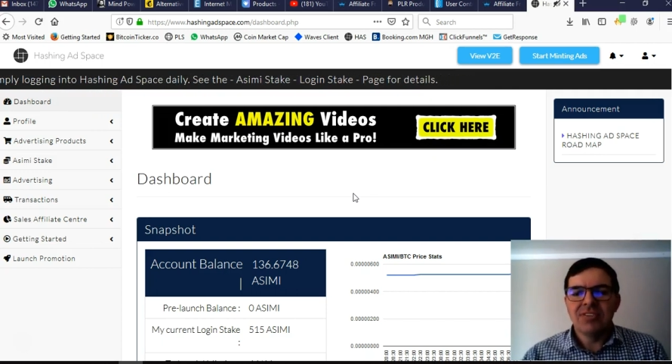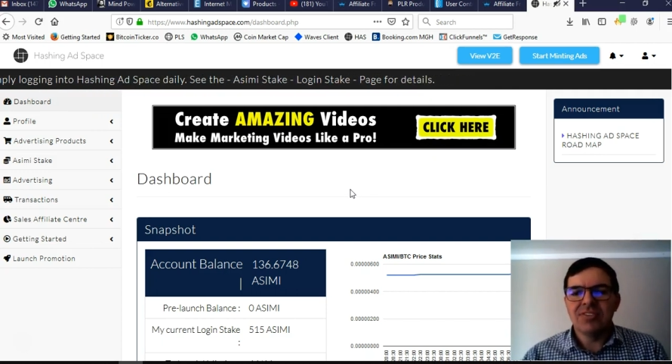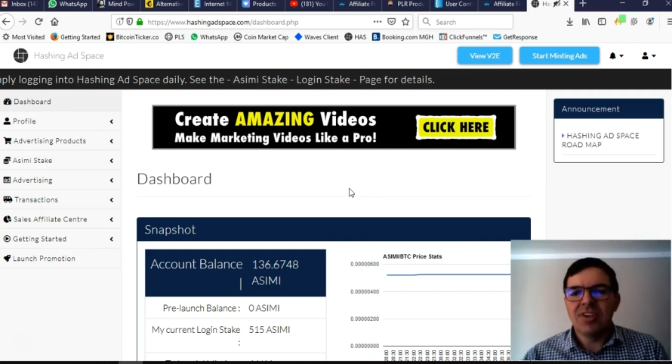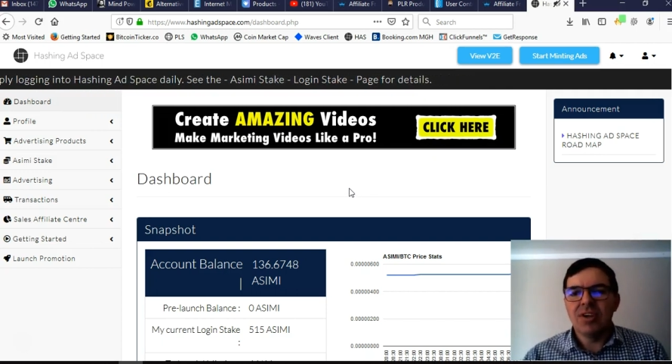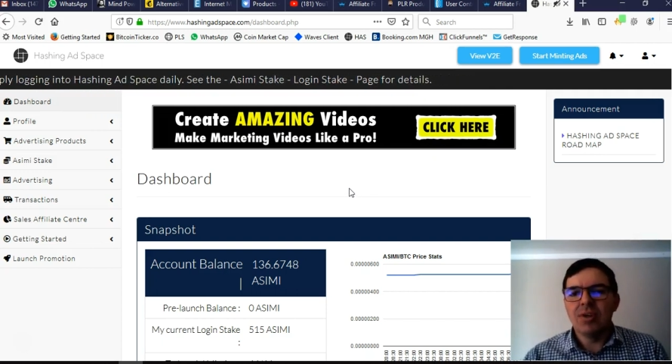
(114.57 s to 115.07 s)

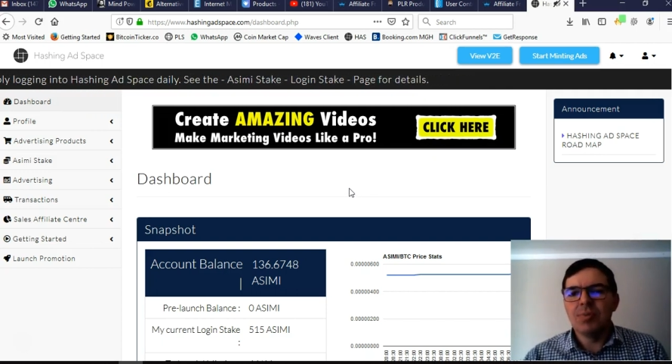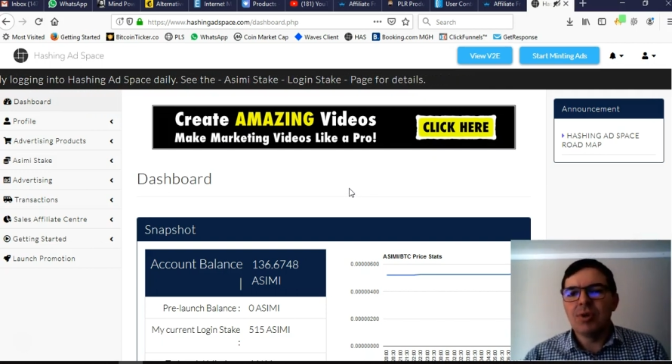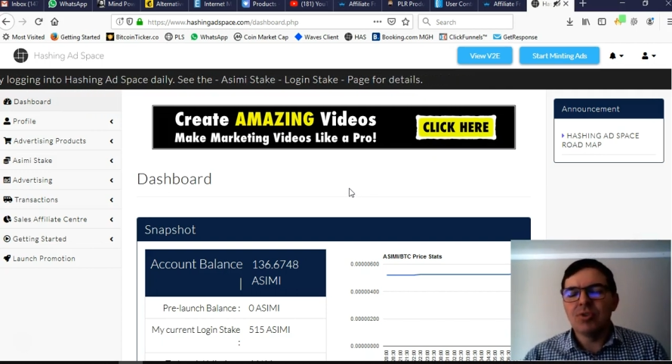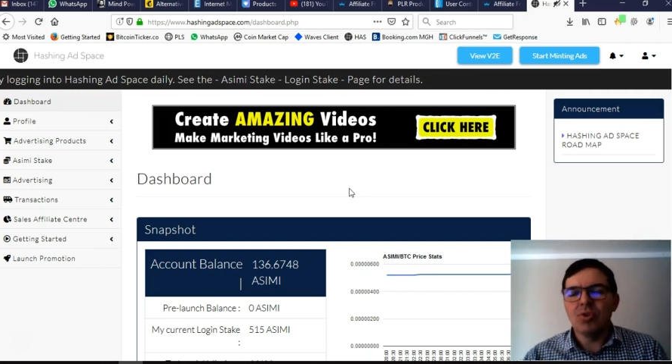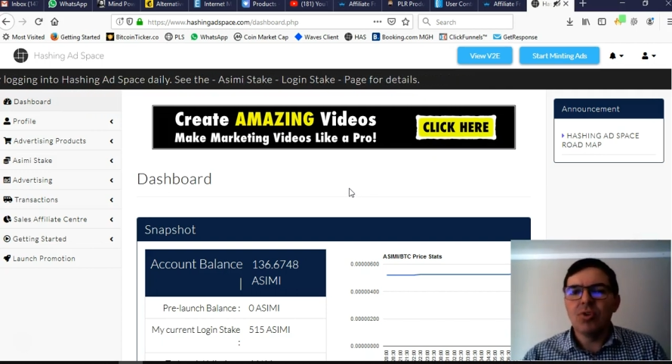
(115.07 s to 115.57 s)
So,
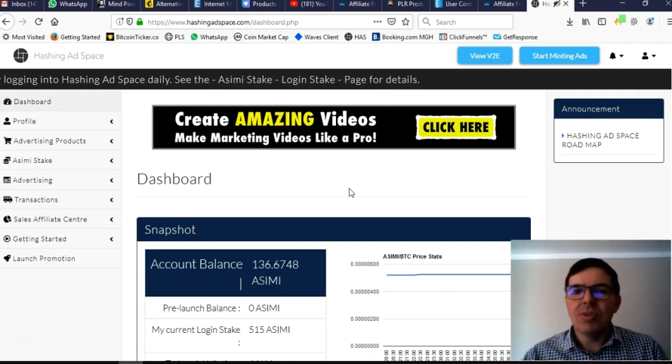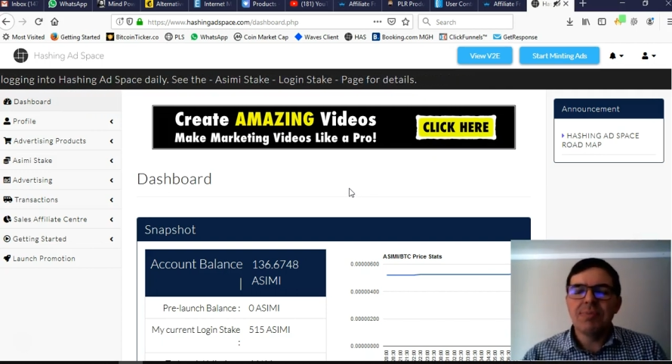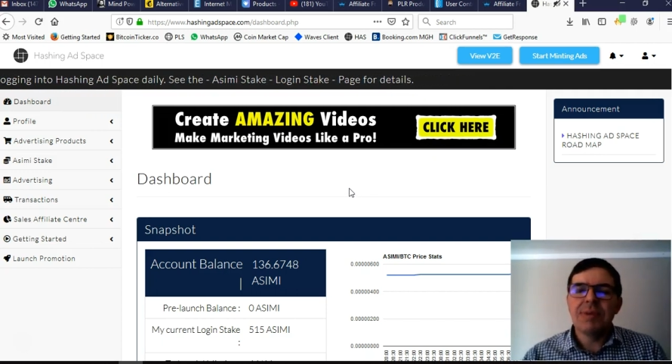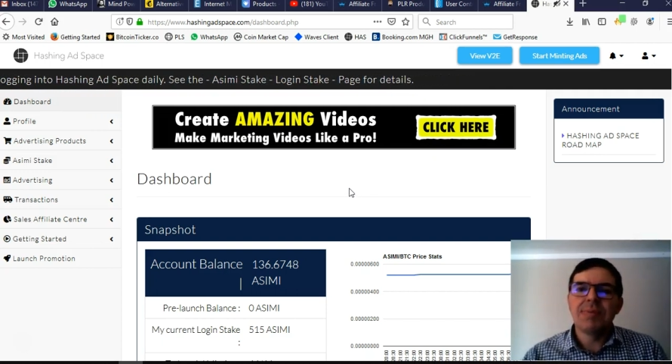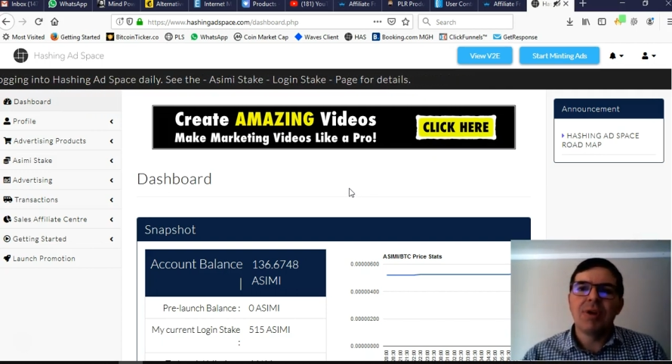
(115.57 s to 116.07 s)
because all the
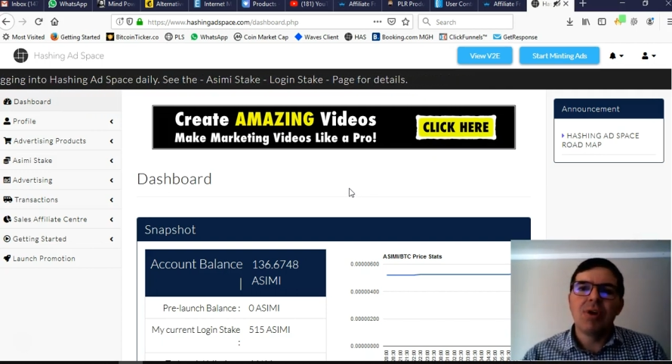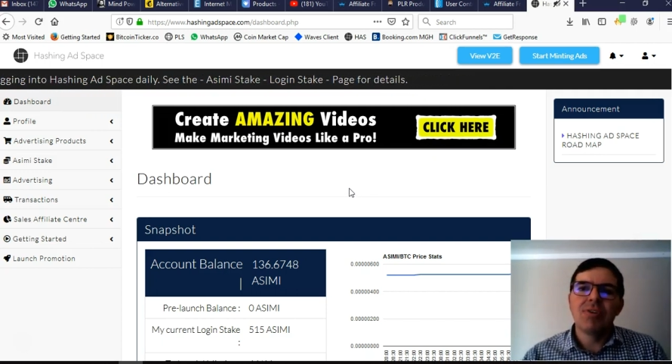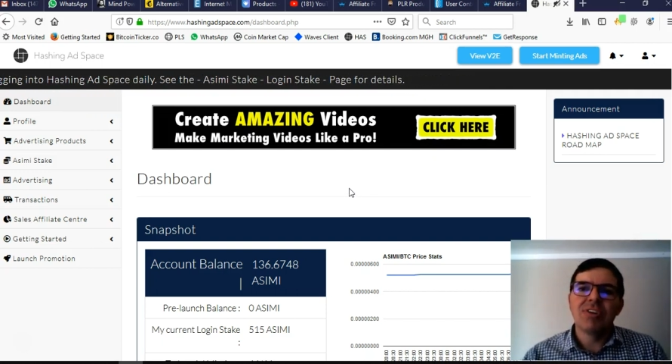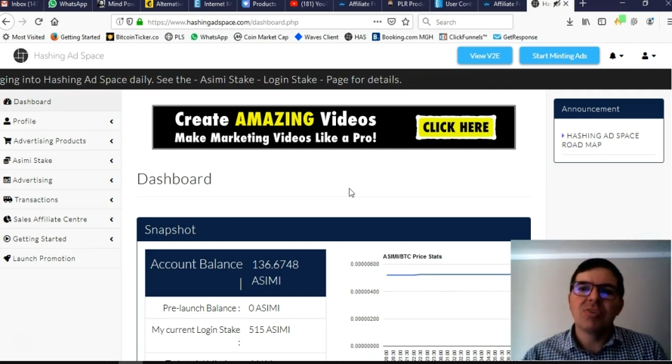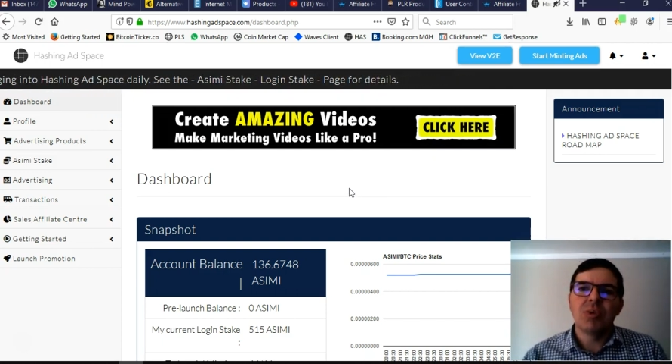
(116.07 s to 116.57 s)
people
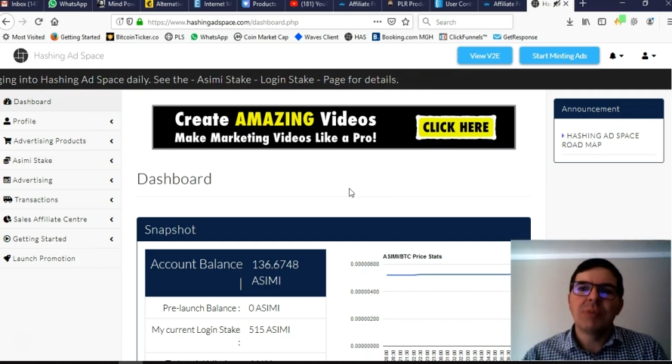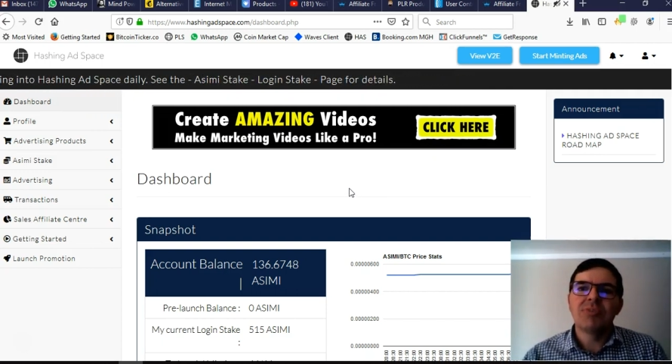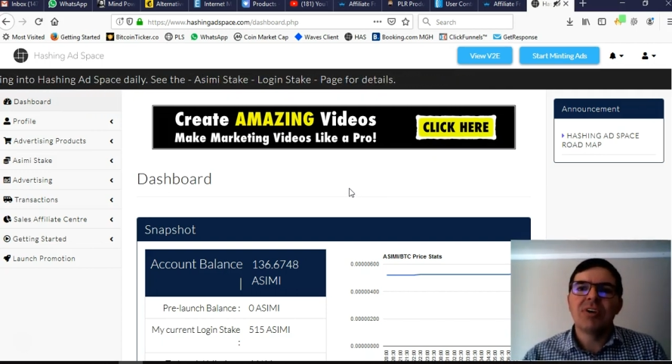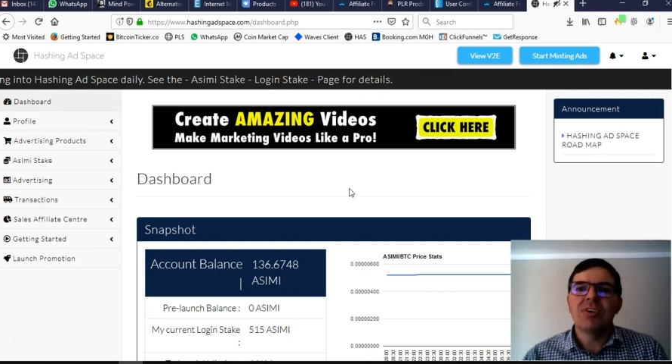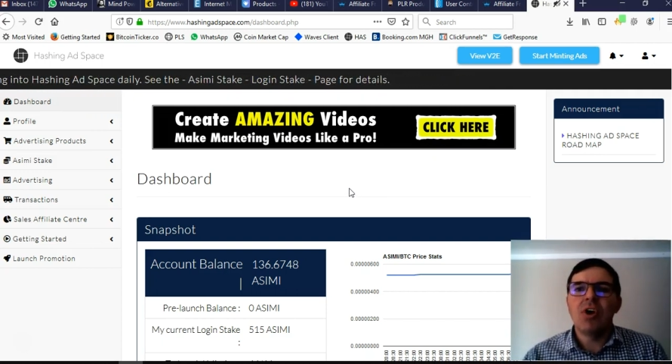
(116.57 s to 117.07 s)
on this
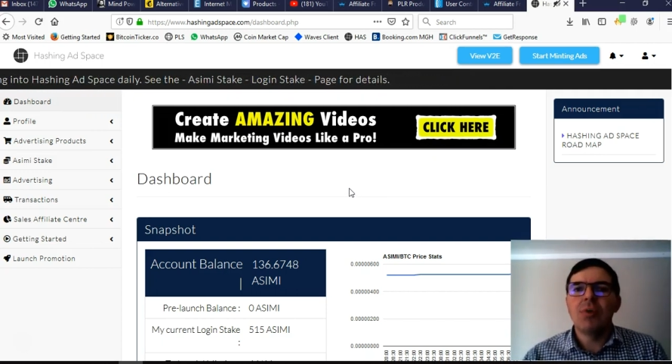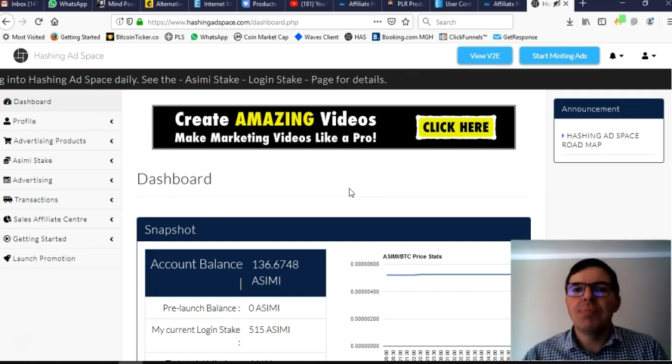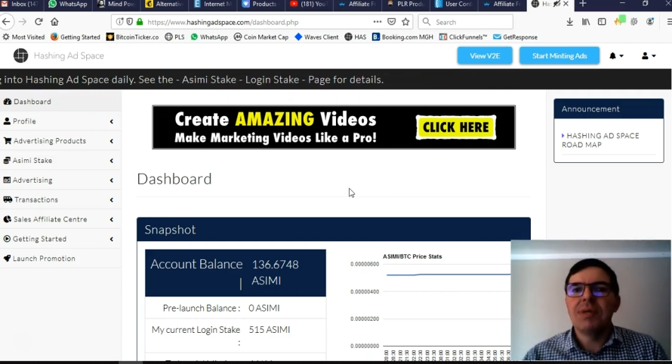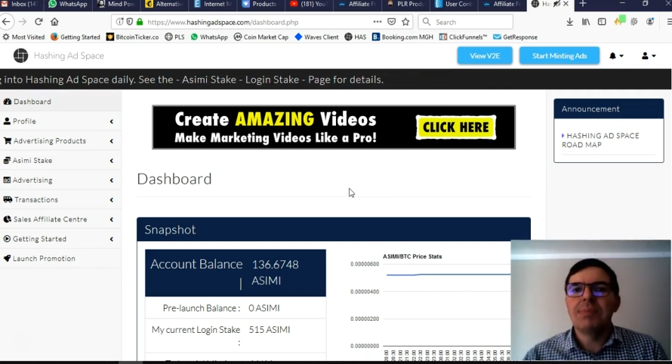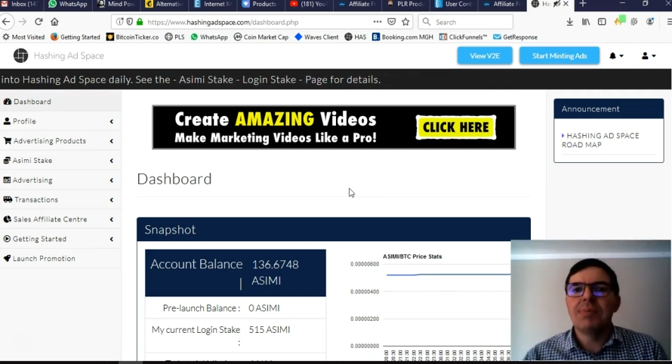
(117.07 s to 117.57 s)
website are
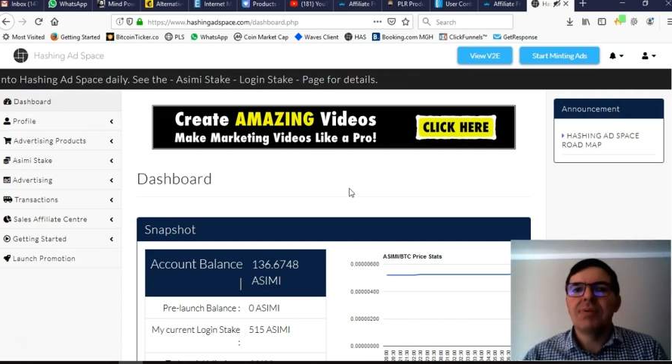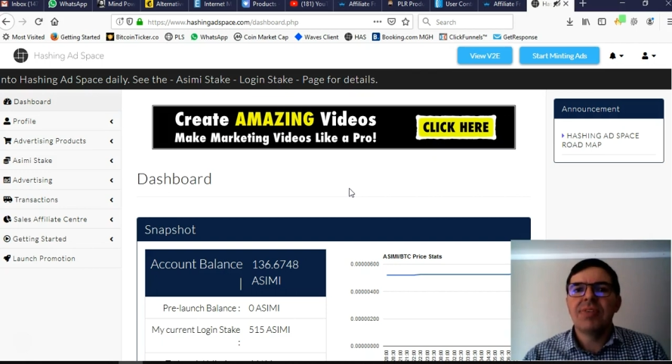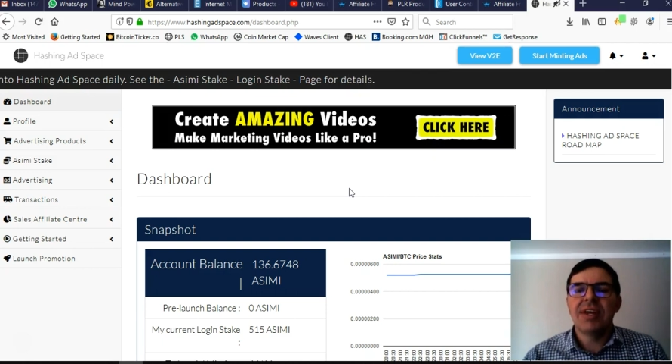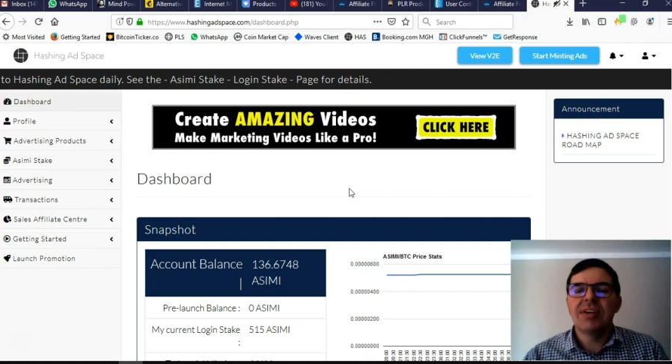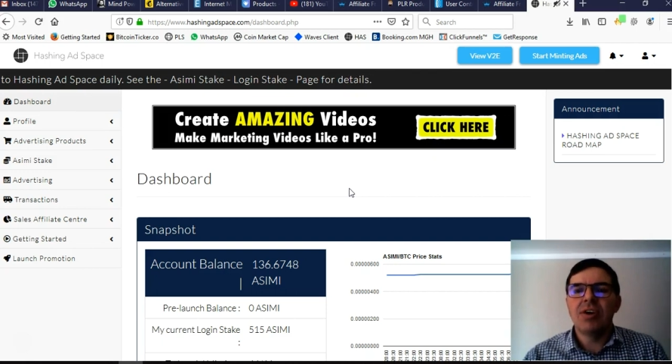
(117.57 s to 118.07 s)
people
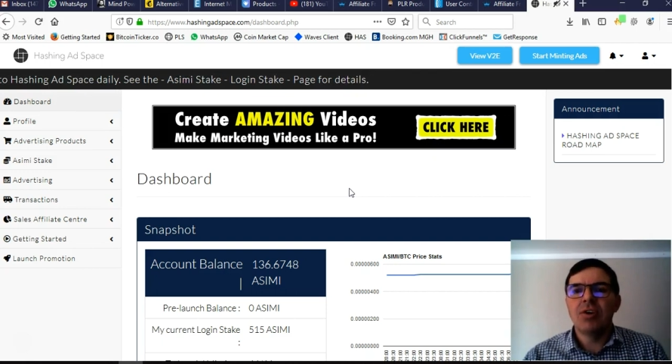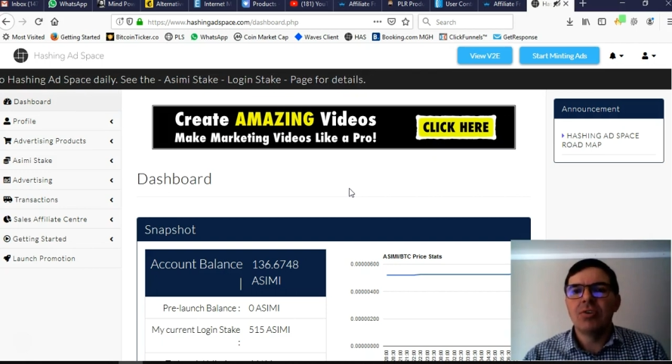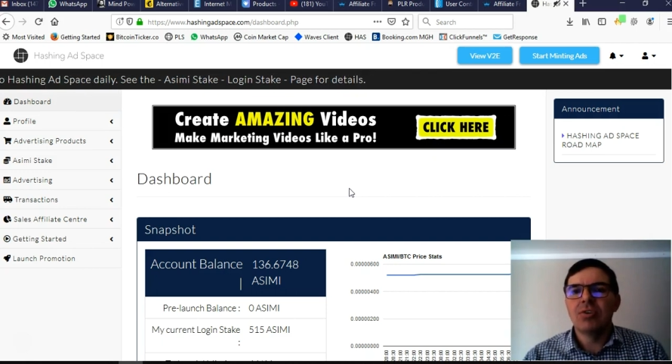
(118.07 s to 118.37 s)
that are